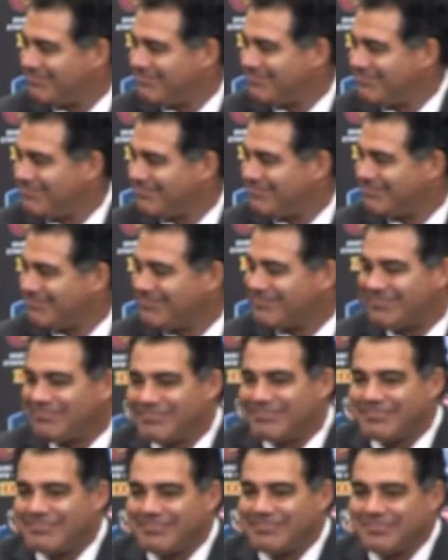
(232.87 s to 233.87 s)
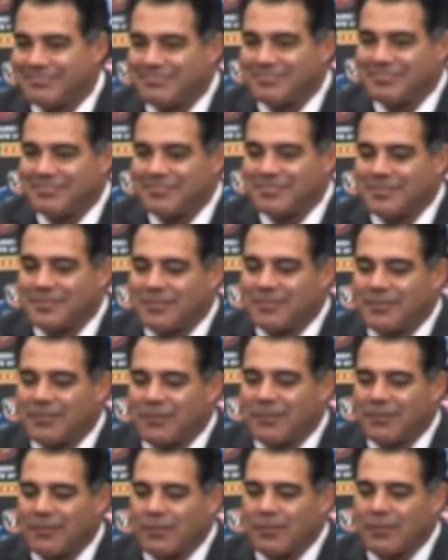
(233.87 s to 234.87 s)

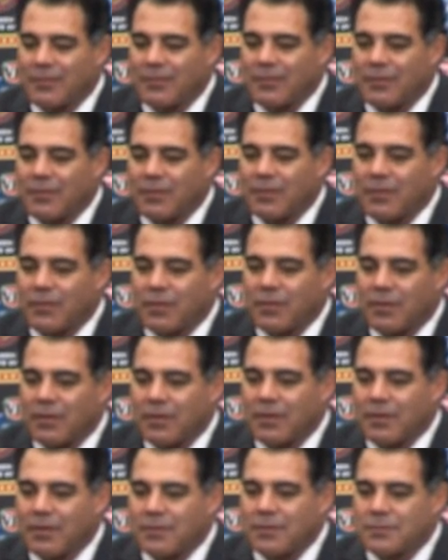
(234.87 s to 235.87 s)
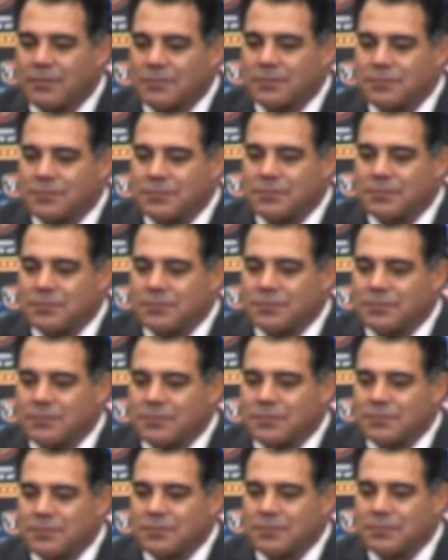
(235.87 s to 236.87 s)

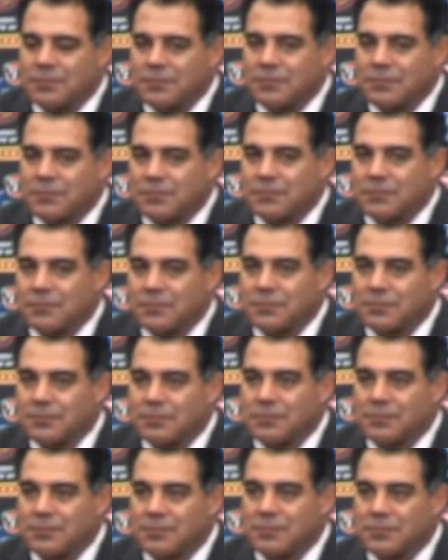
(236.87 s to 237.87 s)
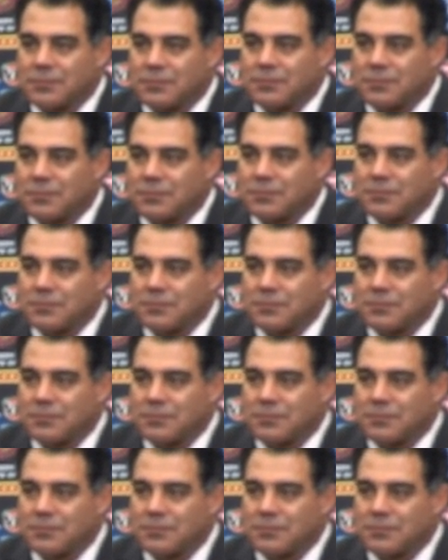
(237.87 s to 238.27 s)
This person isn't speaking.